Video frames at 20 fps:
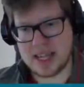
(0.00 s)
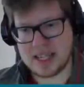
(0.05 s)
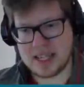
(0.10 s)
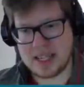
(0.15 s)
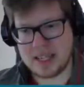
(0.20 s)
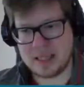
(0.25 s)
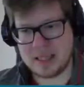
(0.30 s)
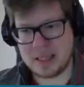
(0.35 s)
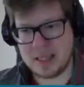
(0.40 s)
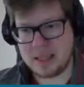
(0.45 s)

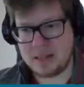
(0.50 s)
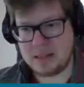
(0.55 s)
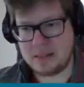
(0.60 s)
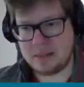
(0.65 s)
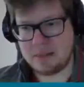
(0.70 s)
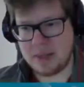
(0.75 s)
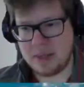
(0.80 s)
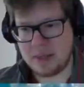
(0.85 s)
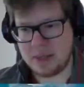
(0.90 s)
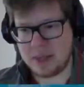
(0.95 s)
ugly.
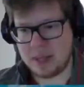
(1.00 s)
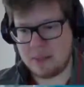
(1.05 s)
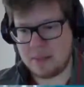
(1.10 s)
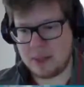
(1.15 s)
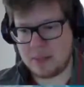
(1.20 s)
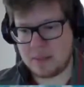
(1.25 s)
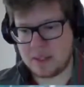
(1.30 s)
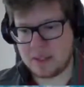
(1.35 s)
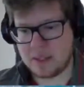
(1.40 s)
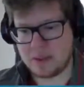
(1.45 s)
Well, okay,
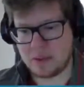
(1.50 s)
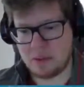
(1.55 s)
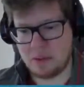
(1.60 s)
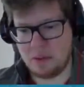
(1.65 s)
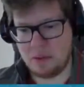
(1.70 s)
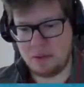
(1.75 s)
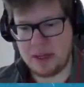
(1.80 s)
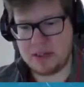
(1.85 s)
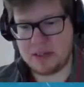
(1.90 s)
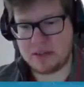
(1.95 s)
maybe it's
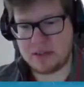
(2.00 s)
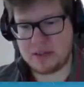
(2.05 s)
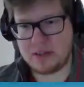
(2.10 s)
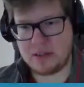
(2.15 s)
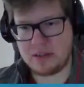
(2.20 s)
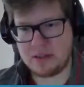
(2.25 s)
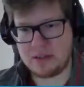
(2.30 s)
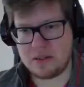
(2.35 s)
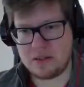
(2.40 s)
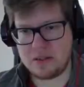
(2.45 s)
orange,
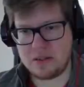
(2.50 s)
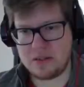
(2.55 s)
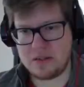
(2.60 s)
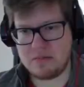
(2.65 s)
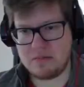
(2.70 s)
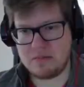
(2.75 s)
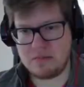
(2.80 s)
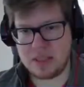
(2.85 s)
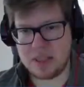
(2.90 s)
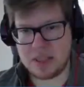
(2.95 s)
or
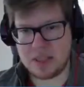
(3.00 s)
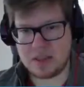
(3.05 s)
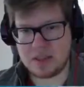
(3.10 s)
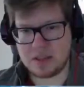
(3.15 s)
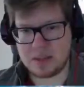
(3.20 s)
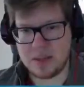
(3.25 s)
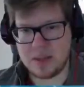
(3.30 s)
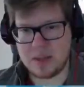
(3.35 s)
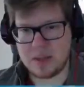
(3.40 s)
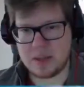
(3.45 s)
I guess it's
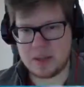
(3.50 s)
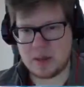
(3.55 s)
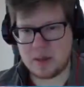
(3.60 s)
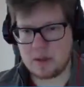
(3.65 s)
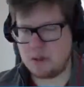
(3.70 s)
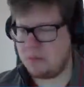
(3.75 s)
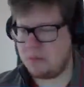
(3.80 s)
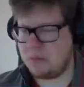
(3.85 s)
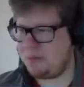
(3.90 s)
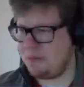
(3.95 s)
depending
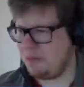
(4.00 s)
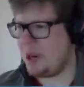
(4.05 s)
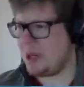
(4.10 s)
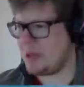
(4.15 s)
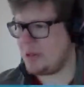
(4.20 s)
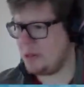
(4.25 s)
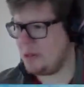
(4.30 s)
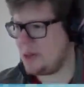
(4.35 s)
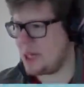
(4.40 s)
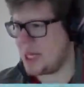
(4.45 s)
on what
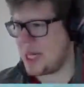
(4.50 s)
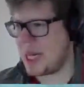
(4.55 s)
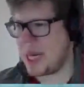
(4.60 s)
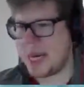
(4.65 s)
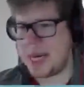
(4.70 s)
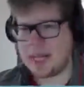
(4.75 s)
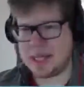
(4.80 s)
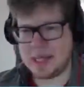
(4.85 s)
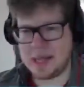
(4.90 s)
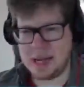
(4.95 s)
you're looking
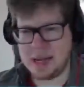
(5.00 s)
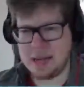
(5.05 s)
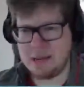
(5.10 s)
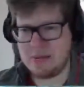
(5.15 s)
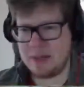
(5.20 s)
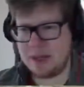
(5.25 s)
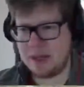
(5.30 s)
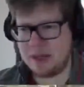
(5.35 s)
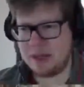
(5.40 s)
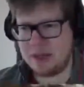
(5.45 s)
at. Uh,
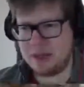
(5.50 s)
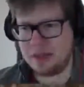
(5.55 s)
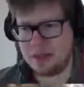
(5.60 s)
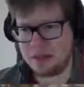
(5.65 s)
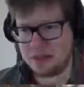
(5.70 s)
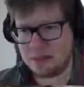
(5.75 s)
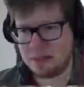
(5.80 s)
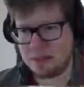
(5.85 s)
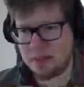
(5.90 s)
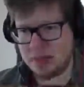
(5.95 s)
well, your
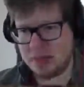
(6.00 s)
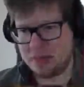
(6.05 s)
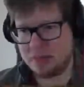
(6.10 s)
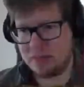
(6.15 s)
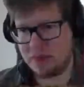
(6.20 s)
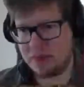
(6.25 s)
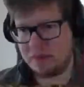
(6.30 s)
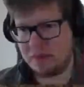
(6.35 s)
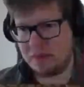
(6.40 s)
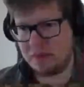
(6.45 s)

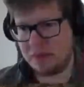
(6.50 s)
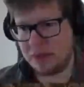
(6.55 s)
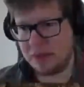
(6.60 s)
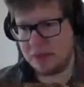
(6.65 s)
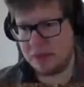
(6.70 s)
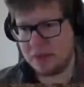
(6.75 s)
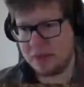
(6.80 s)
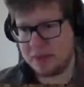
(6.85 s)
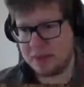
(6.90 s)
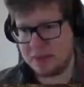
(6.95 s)
spectrum of
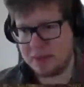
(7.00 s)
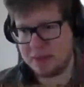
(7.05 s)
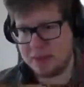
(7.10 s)
colors.